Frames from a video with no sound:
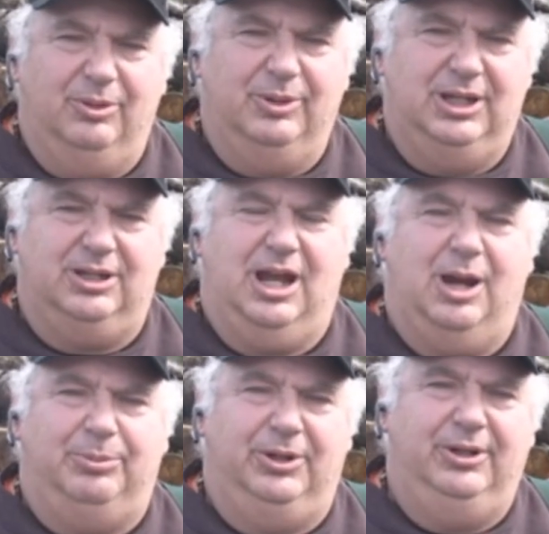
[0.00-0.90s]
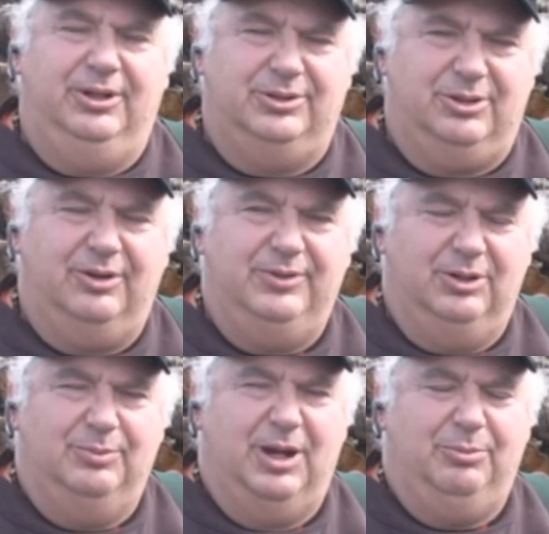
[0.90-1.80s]
we'll get the opportunity to serve
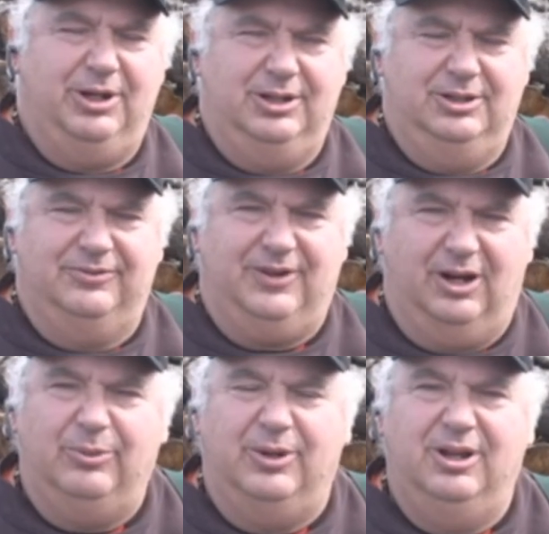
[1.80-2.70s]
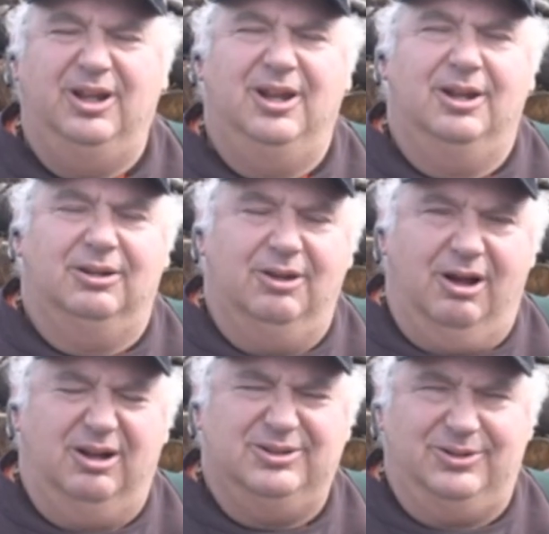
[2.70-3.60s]
you by bringing you firewood,
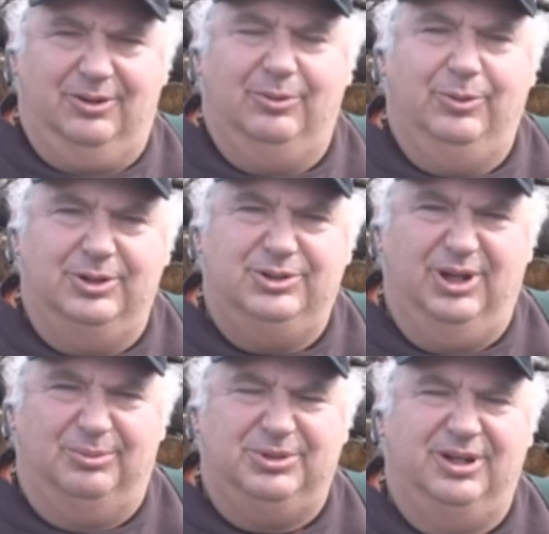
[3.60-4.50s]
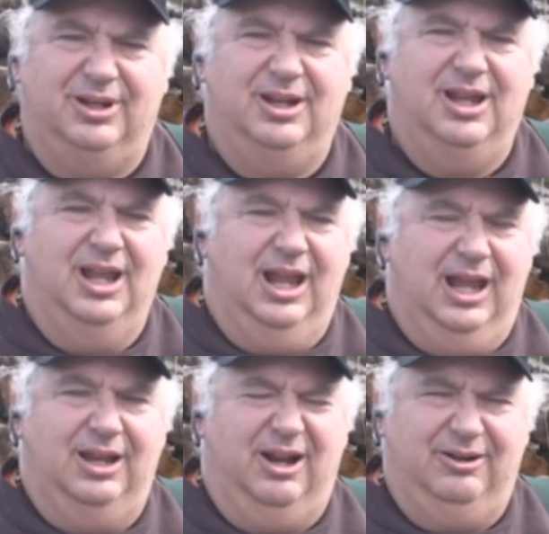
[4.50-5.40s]
logs, or wood chips.
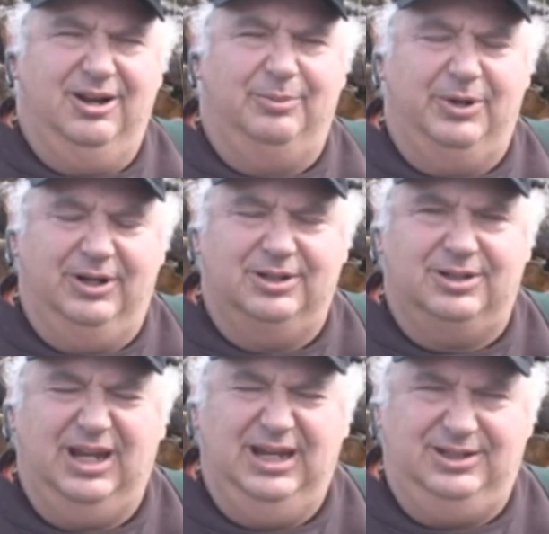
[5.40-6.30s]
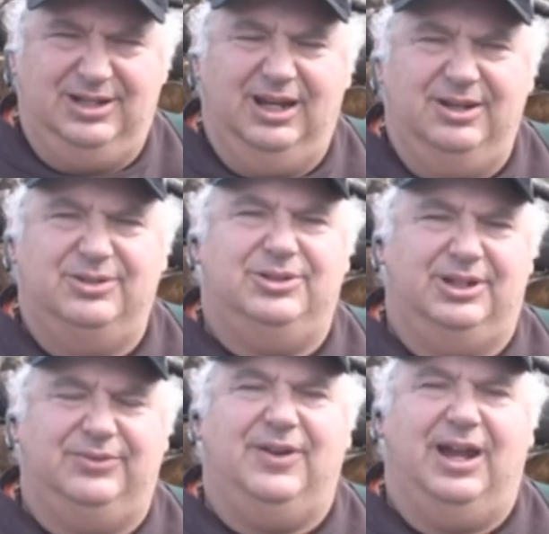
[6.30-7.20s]
And our number is
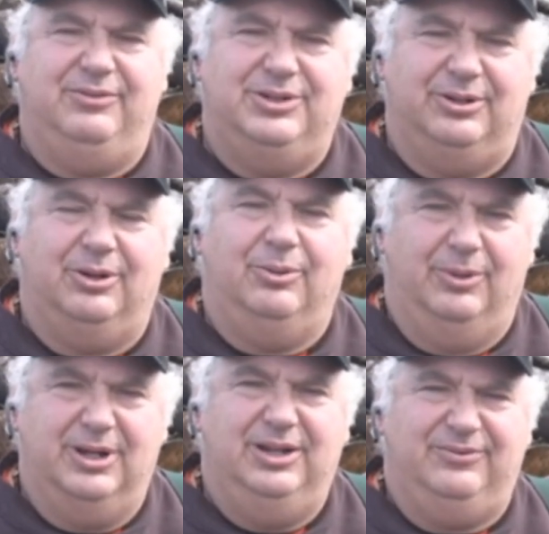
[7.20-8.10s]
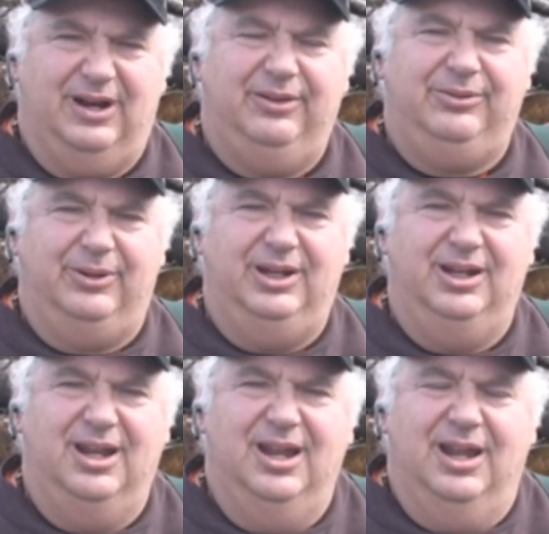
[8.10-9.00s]
810-650-1853,
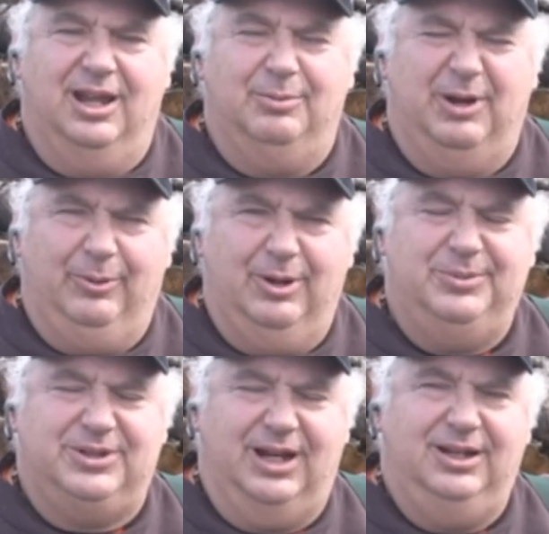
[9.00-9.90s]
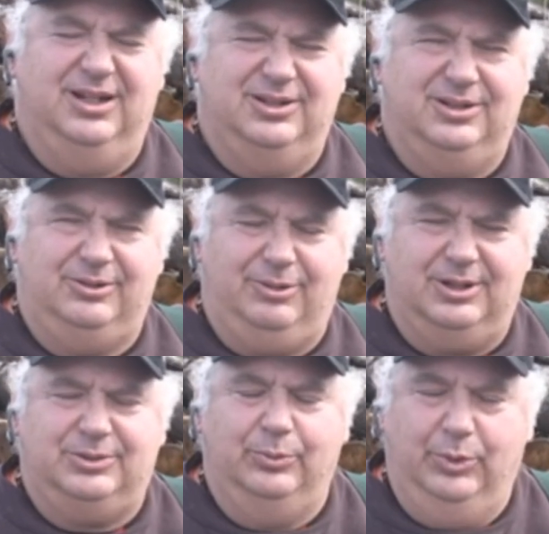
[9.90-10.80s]
and my website is
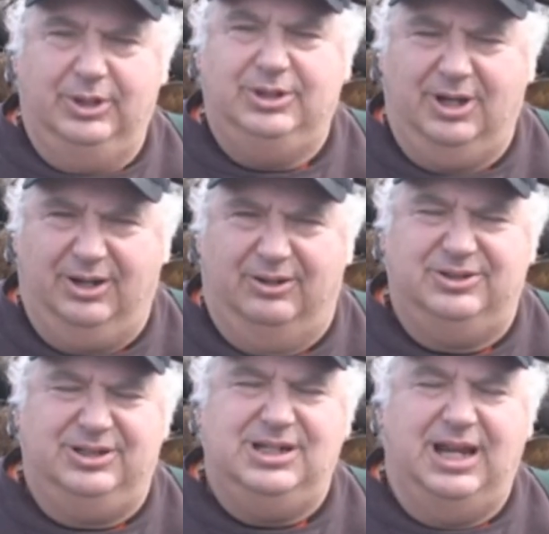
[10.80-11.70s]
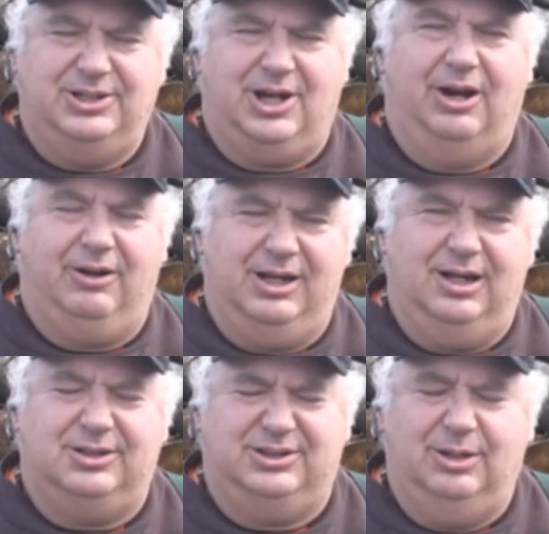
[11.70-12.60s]
Chris Woodcutter,
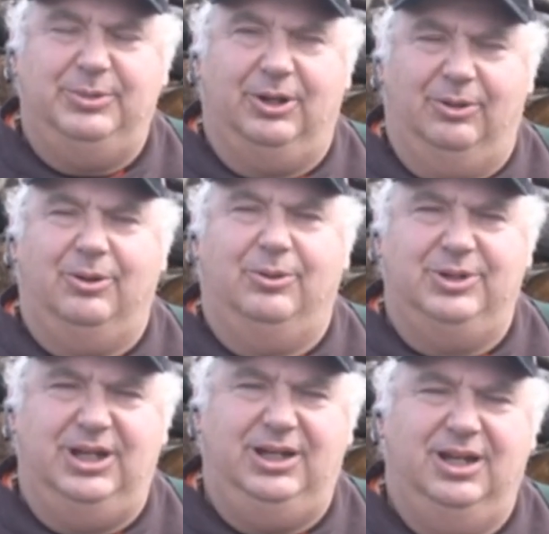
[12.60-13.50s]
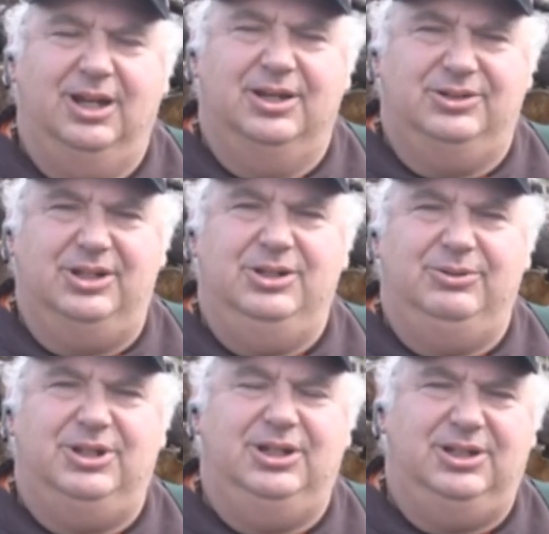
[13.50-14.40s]

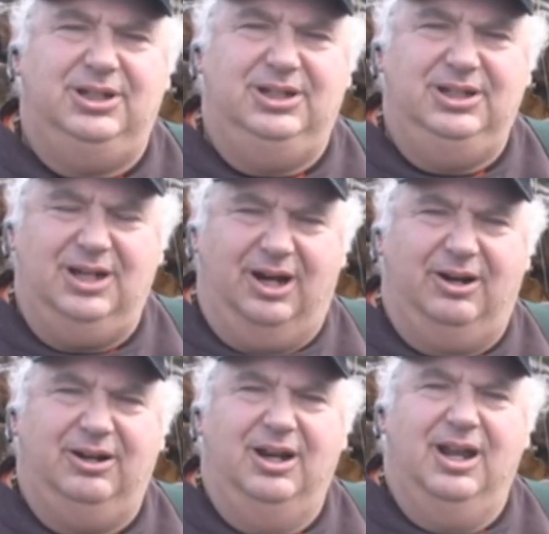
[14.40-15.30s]
ChrisWoodcutter